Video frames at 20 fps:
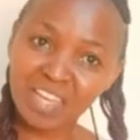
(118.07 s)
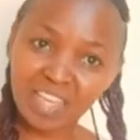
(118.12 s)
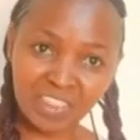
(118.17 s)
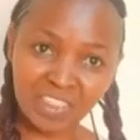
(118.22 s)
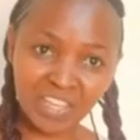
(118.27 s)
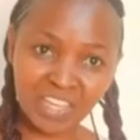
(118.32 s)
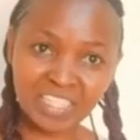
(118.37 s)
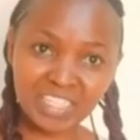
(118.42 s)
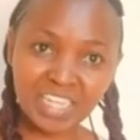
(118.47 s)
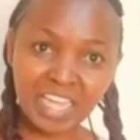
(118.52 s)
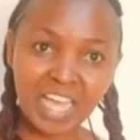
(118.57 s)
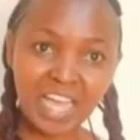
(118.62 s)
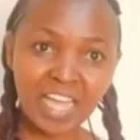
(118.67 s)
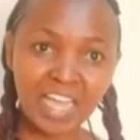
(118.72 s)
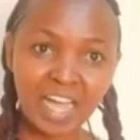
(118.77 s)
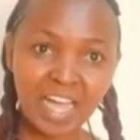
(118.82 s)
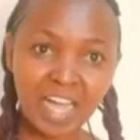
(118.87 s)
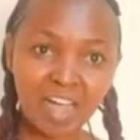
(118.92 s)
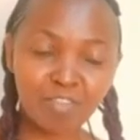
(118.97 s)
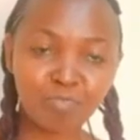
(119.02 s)
that I
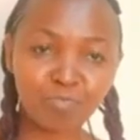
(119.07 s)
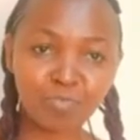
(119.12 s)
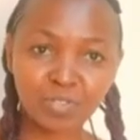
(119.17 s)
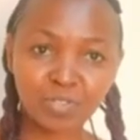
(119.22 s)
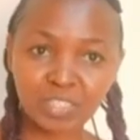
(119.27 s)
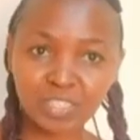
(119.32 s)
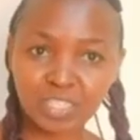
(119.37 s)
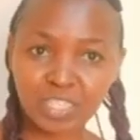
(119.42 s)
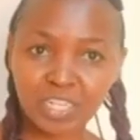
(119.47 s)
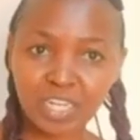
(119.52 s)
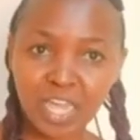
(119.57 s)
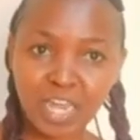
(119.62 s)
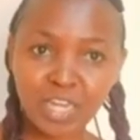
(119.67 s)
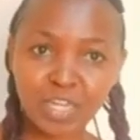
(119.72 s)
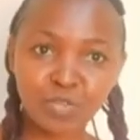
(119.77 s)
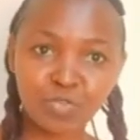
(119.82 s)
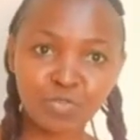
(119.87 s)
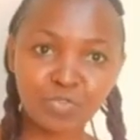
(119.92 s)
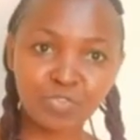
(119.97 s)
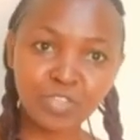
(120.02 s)
have posted a
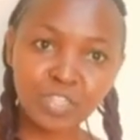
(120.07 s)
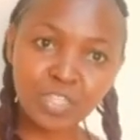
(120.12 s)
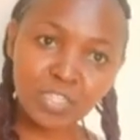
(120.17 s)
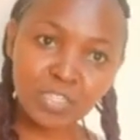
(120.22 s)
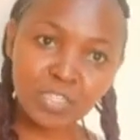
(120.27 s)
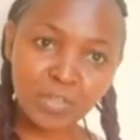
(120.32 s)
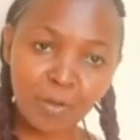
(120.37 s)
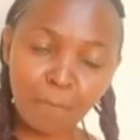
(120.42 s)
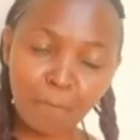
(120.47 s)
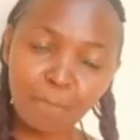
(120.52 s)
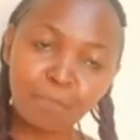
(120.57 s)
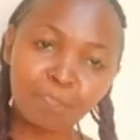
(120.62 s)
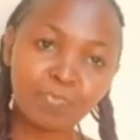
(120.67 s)
new video